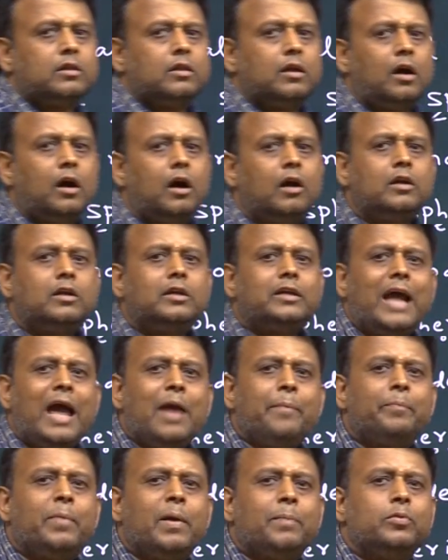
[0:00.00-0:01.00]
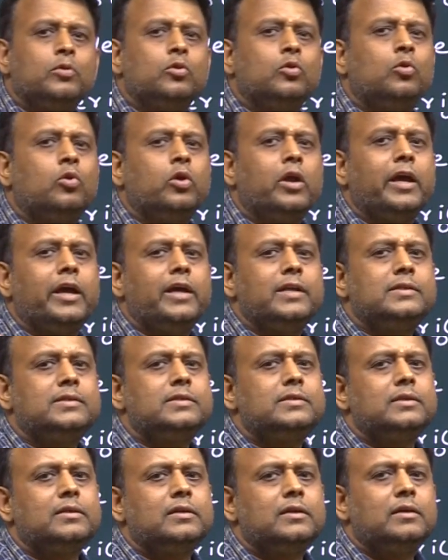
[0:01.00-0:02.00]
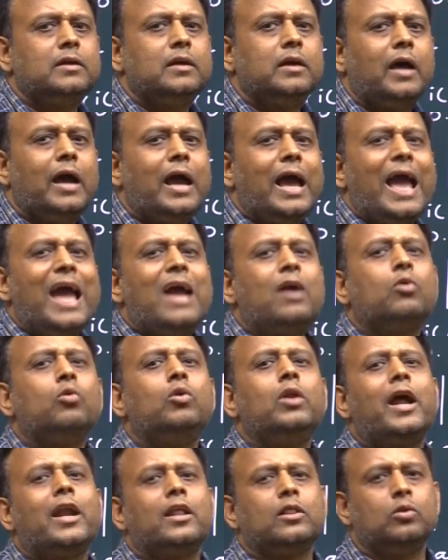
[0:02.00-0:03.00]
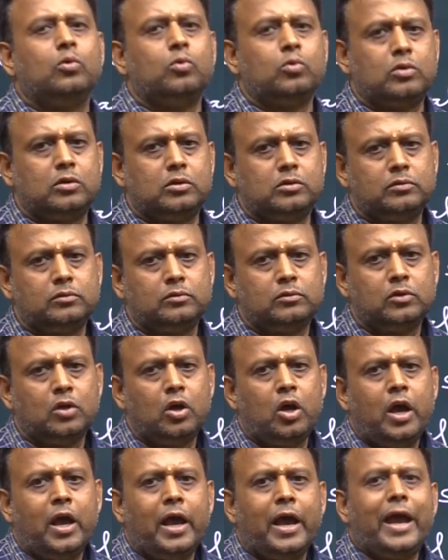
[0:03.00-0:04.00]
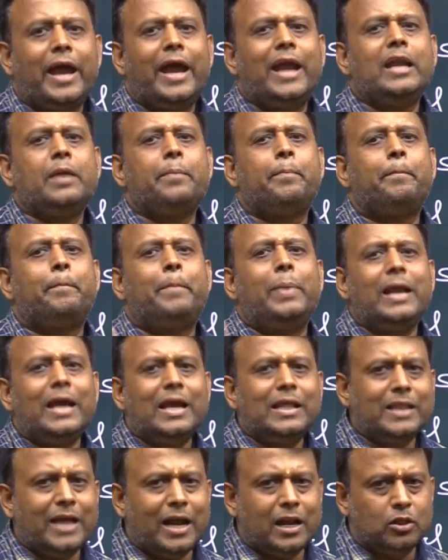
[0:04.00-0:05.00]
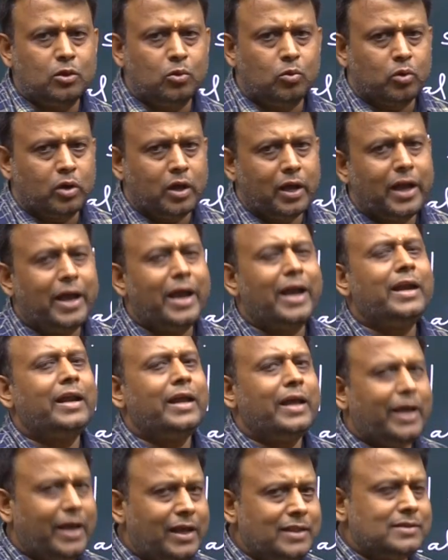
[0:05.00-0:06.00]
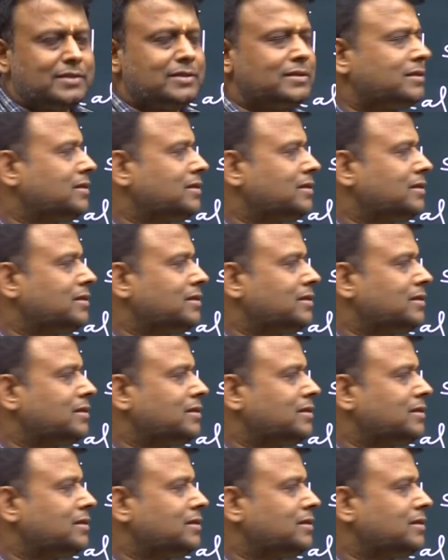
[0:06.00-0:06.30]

Third type of node is angular node and planar node, and hence